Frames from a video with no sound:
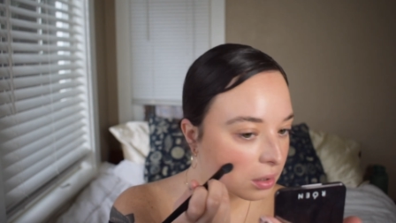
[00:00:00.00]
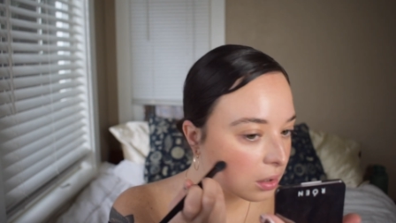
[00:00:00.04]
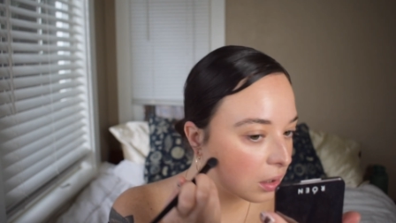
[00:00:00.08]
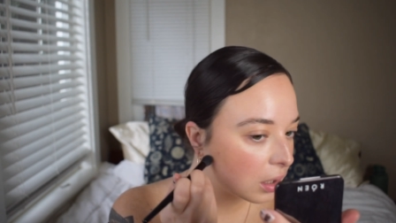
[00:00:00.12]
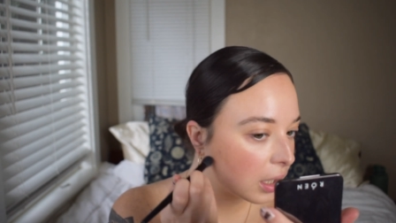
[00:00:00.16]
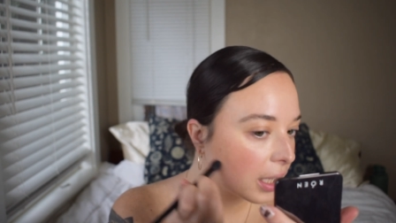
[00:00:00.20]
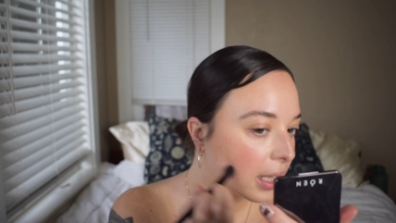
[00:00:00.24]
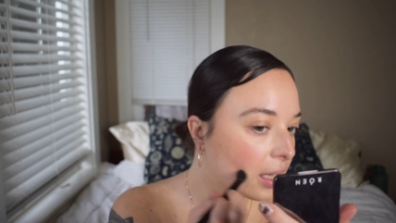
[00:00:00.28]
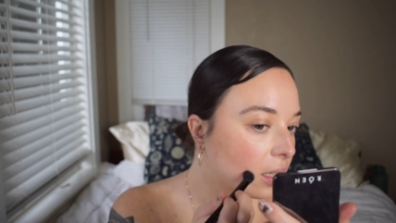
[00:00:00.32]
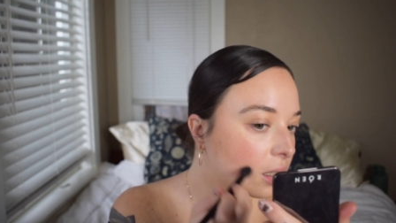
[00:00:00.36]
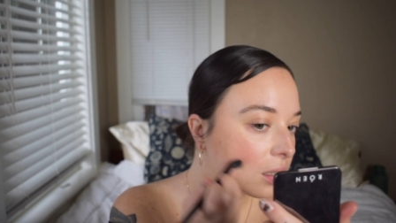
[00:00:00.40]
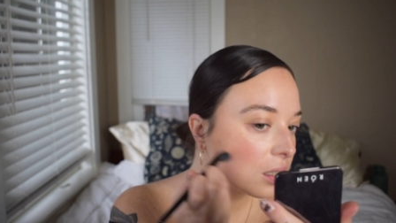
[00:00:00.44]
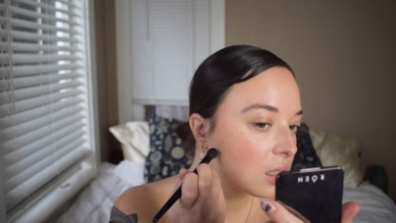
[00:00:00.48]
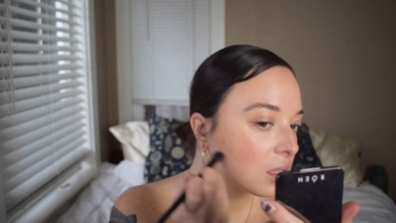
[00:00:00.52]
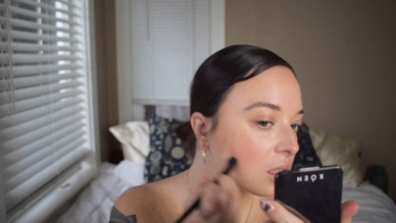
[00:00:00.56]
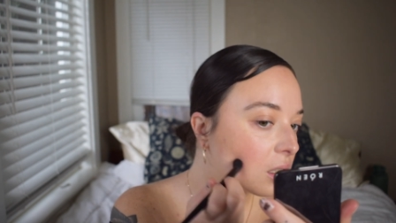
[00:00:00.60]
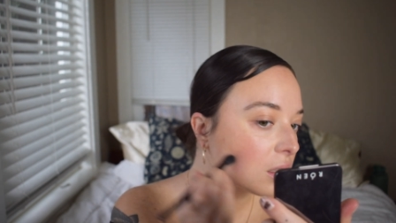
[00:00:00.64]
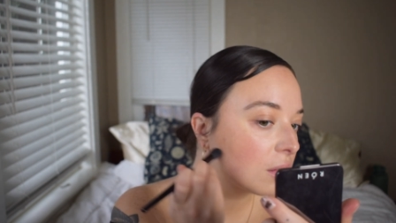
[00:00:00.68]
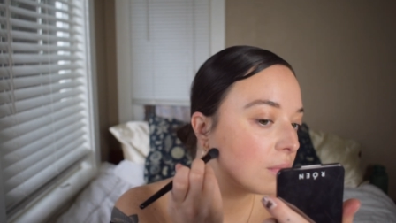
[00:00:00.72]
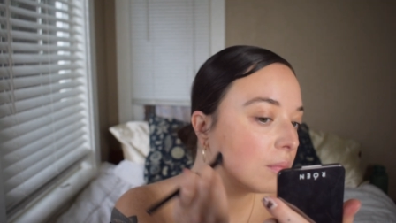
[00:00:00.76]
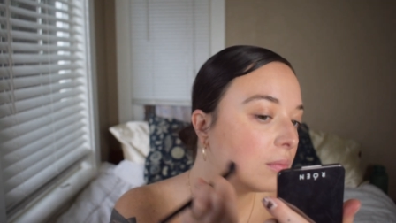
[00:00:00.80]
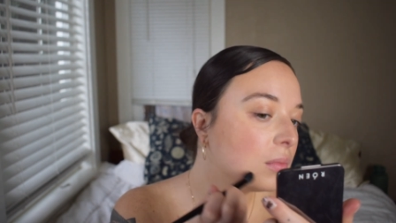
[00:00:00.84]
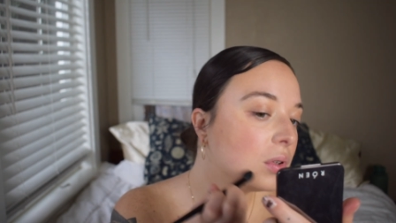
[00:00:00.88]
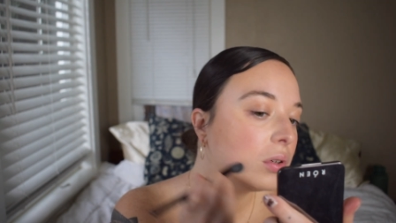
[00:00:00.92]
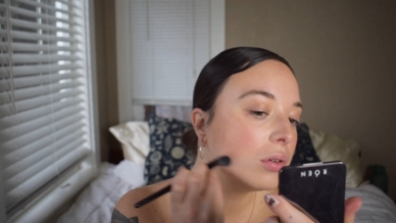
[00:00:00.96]
like
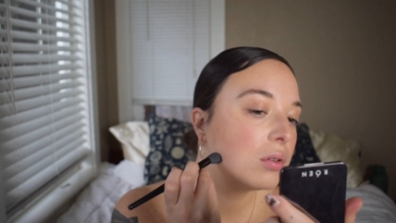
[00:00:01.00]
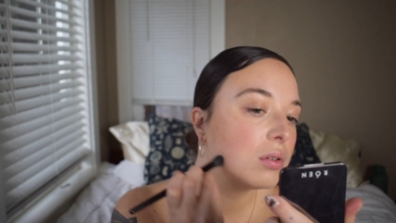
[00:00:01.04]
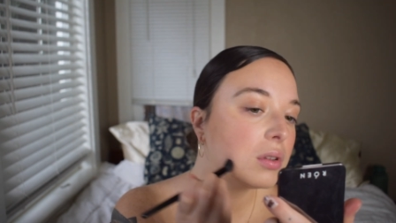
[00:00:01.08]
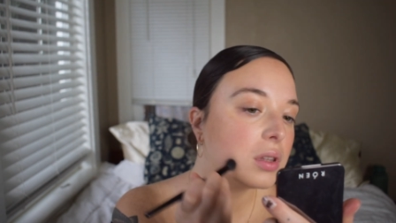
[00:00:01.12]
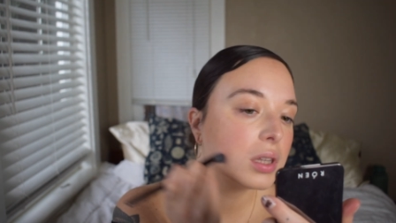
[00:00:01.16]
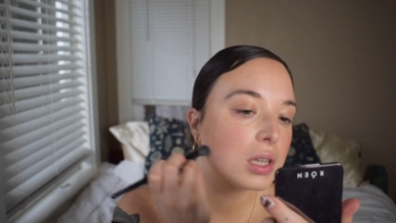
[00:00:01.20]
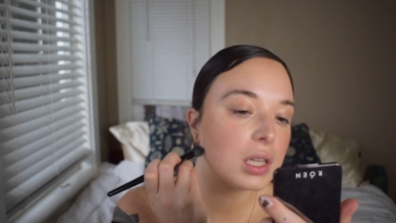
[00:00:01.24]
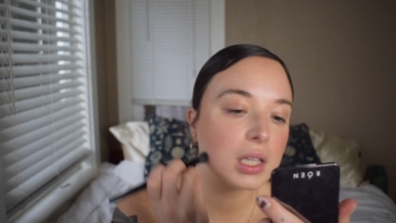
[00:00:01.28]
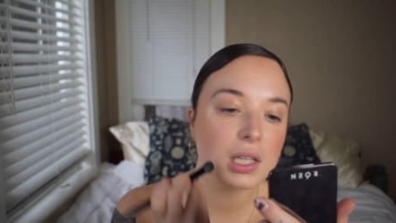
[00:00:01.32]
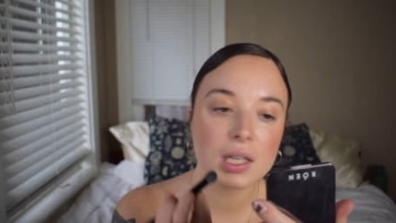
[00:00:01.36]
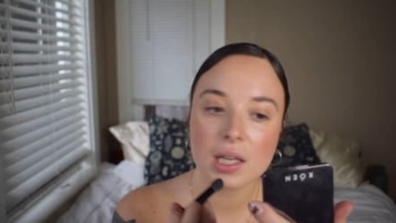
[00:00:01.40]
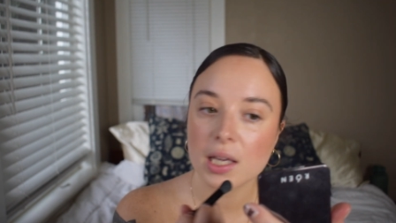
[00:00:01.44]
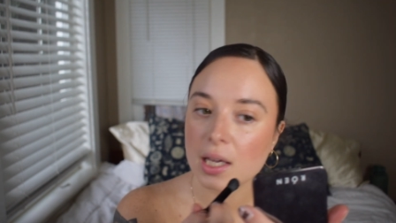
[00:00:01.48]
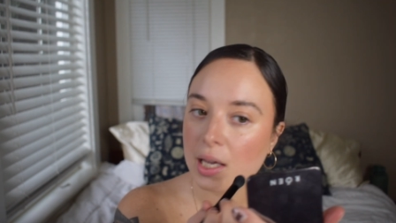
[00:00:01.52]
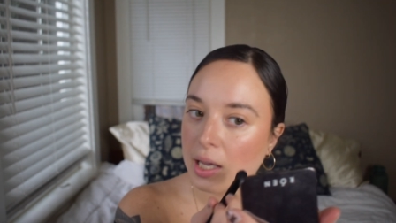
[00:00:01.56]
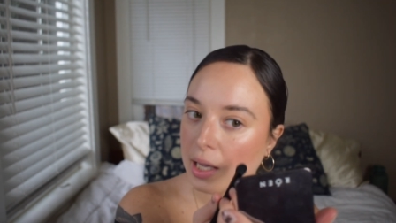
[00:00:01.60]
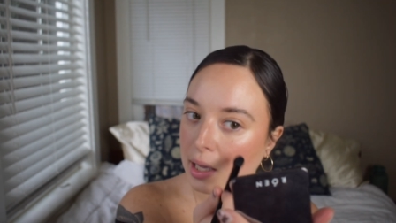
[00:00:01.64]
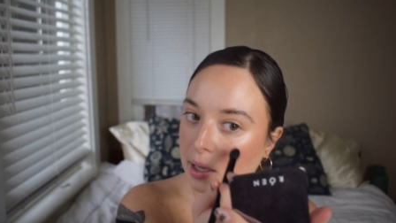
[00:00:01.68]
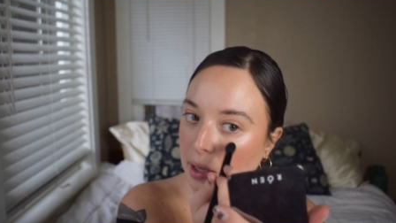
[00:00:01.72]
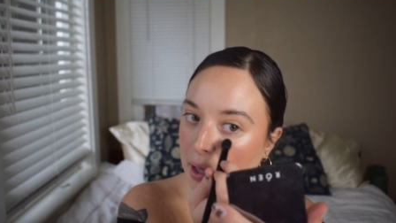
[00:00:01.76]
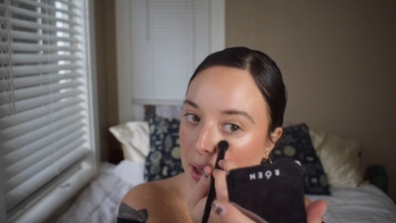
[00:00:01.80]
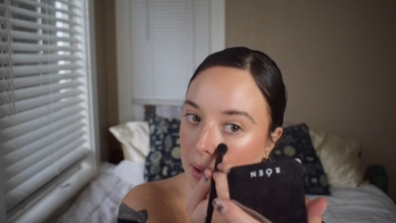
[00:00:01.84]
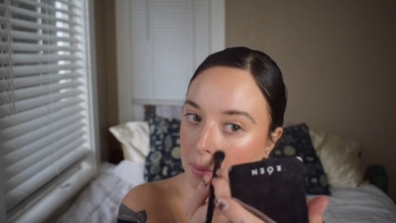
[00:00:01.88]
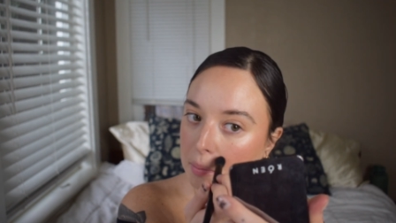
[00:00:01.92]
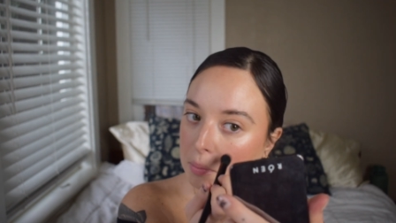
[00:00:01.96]

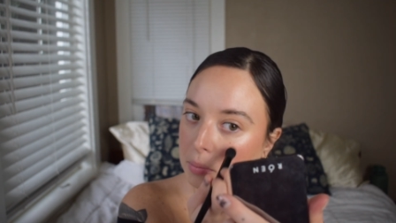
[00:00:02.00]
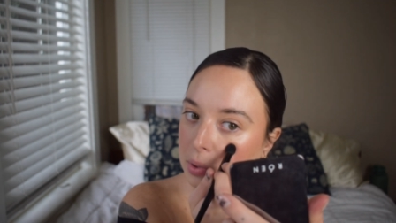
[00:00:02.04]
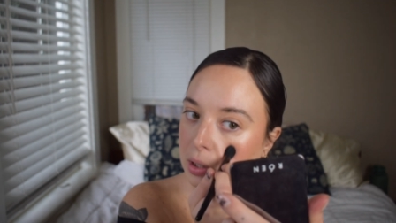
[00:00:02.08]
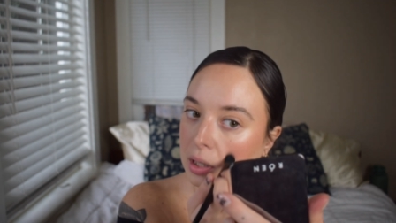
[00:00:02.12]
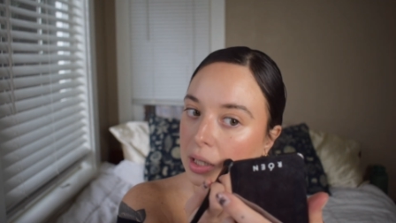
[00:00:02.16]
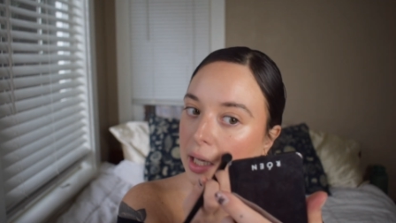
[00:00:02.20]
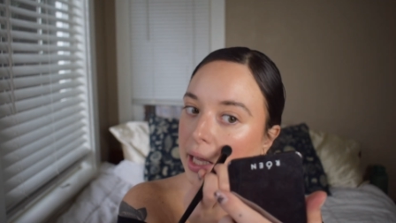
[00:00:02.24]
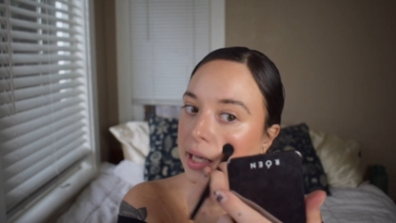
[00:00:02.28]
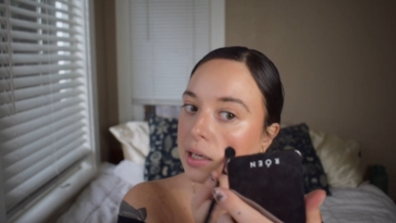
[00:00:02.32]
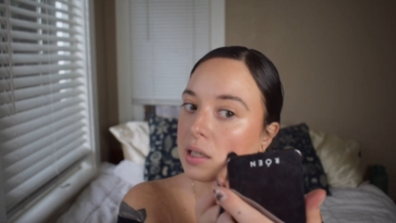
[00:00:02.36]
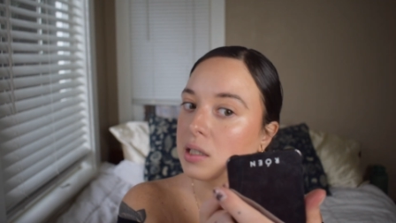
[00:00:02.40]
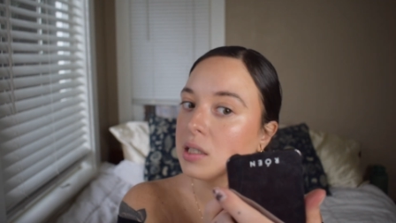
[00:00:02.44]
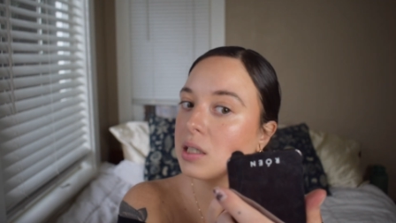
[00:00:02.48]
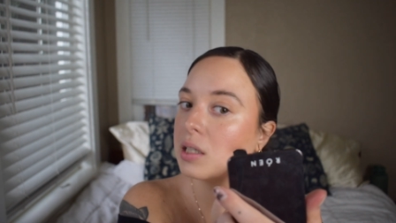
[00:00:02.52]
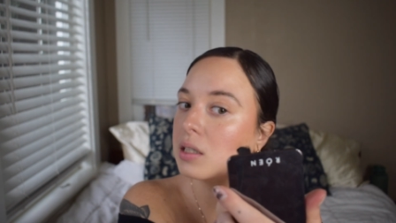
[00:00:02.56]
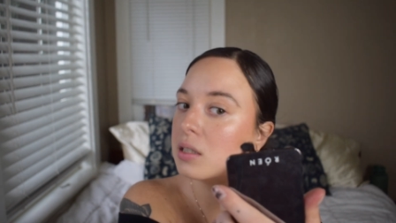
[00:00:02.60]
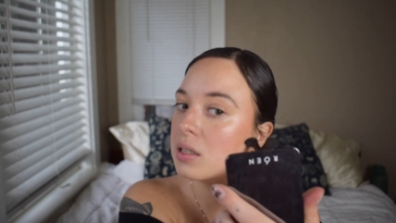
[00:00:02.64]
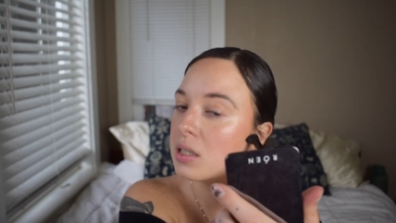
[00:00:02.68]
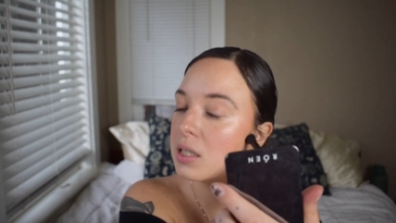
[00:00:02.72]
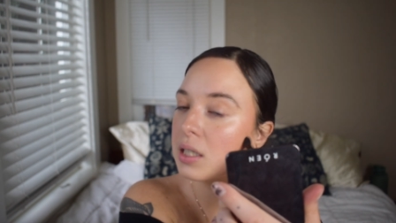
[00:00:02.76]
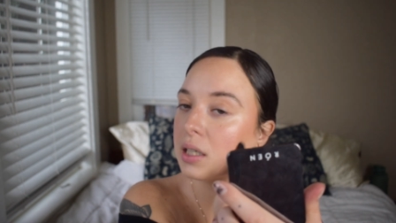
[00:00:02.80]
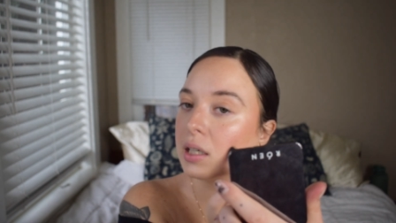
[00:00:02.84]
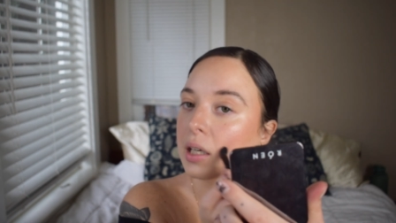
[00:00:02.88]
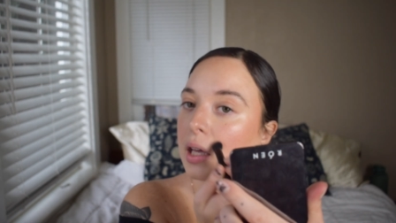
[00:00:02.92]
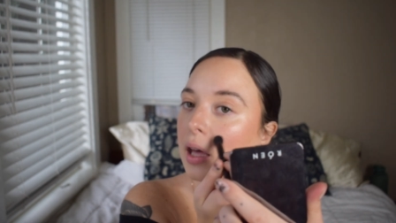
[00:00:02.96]
smoothly blended
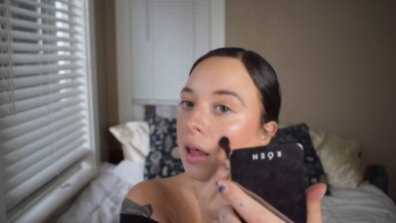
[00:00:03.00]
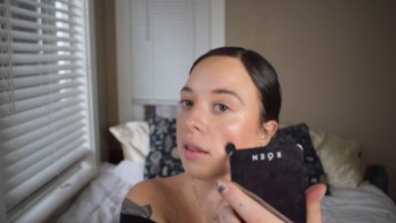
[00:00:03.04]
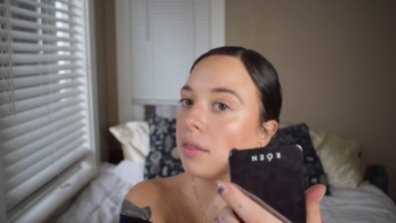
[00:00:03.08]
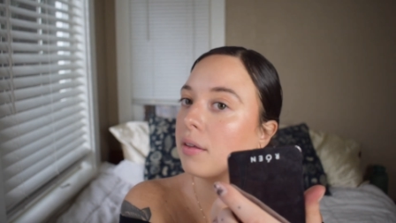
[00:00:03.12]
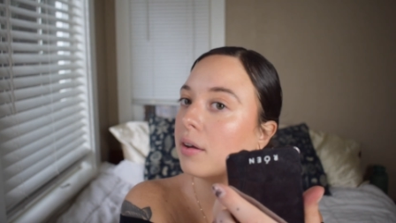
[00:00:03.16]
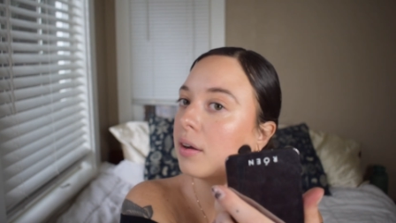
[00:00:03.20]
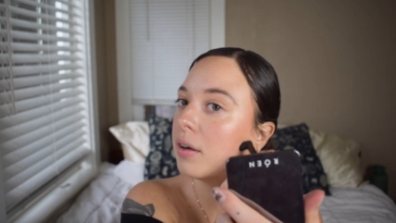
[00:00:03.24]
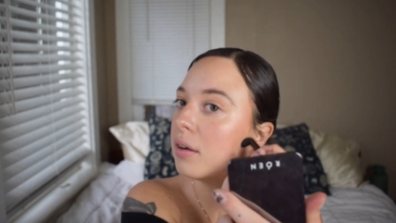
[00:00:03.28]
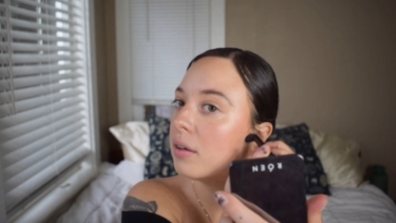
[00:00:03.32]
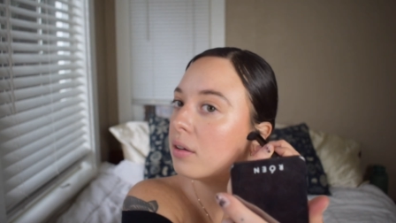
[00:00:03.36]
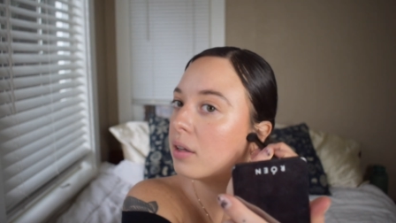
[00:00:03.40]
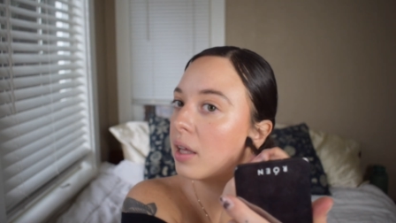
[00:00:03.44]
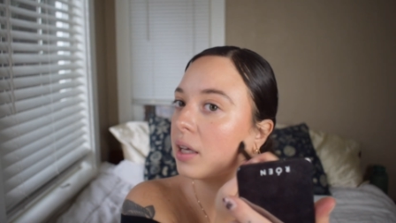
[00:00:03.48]
together.